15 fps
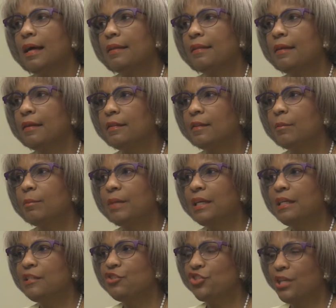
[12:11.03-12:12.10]
I think the
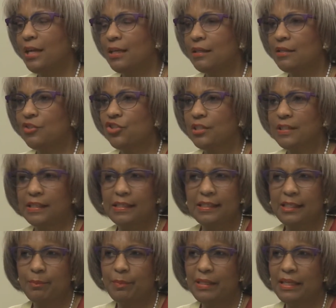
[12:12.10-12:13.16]
main challenge is
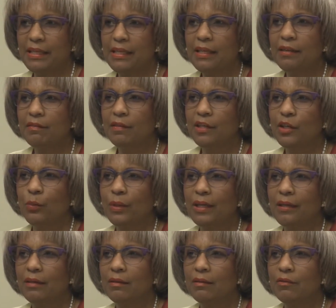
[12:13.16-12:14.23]
explaining the
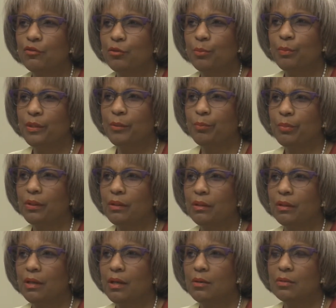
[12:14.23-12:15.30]
UN to
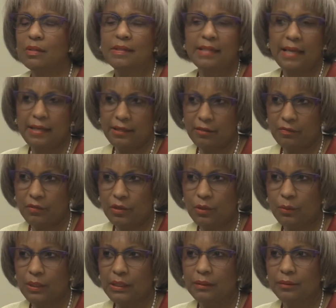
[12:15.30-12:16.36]
people outside of the
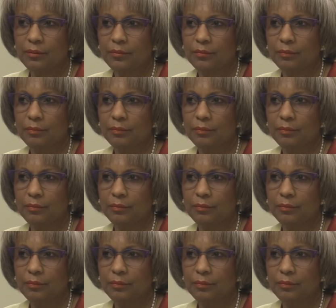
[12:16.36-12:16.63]
UN.